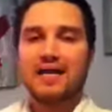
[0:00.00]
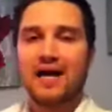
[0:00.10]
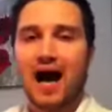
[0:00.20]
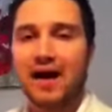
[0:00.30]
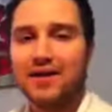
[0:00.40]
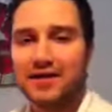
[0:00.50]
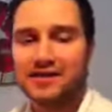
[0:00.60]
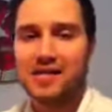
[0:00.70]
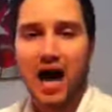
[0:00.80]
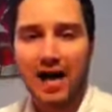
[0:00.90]
God
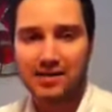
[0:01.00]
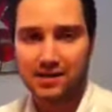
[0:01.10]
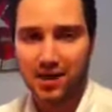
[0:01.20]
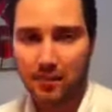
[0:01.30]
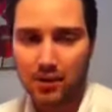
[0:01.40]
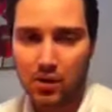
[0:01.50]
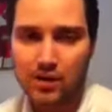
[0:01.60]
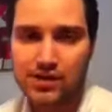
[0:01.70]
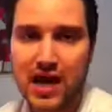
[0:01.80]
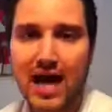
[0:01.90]
desires to come
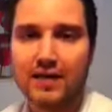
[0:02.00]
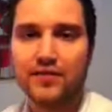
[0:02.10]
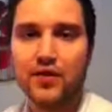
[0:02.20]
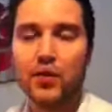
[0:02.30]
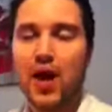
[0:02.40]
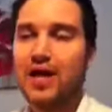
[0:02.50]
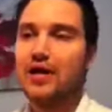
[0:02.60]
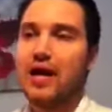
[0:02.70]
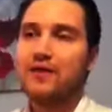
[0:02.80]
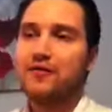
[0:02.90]
alongside of you
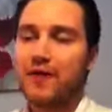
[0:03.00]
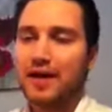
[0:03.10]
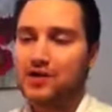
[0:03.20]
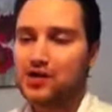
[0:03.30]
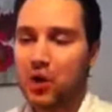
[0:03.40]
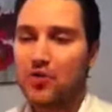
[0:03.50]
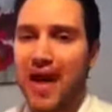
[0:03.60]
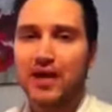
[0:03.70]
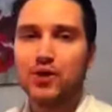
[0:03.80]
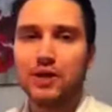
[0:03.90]
so
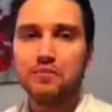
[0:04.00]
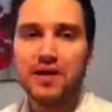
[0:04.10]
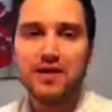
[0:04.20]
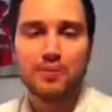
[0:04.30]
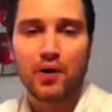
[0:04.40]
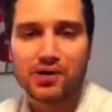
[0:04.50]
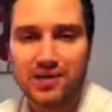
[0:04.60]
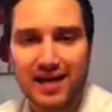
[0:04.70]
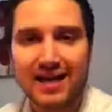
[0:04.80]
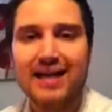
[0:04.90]
that you can be the
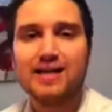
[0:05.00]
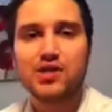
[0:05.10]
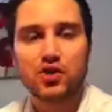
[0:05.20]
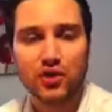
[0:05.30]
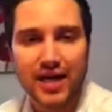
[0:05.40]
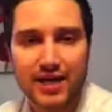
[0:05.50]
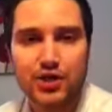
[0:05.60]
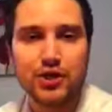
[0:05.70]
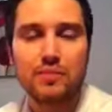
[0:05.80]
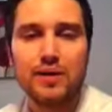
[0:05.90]
person that He's
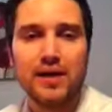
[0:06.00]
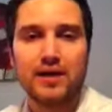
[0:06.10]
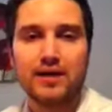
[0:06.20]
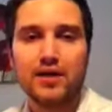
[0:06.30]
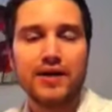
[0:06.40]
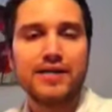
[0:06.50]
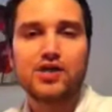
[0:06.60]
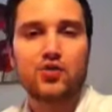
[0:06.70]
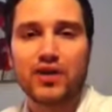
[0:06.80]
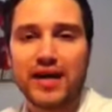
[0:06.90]
created you to be. He's
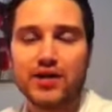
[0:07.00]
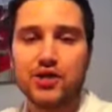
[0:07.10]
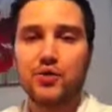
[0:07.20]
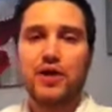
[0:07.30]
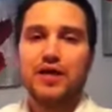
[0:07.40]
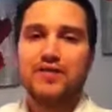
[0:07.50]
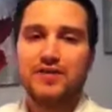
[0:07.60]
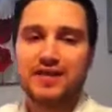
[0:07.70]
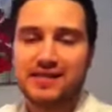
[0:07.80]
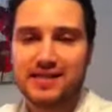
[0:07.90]
created you.
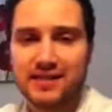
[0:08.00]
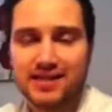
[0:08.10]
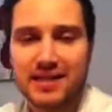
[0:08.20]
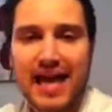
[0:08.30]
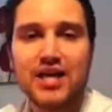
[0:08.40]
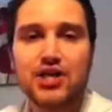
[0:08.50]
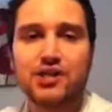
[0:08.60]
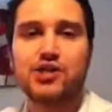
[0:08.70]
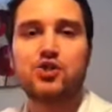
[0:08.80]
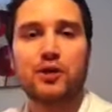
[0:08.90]
There's an
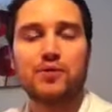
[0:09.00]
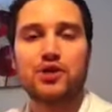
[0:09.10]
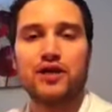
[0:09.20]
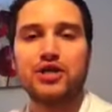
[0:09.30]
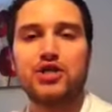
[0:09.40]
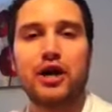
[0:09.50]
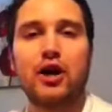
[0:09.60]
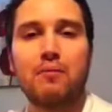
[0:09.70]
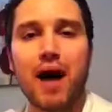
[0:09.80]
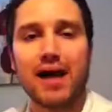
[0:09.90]
ancient scripture in
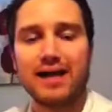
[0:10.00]
Jeremiah.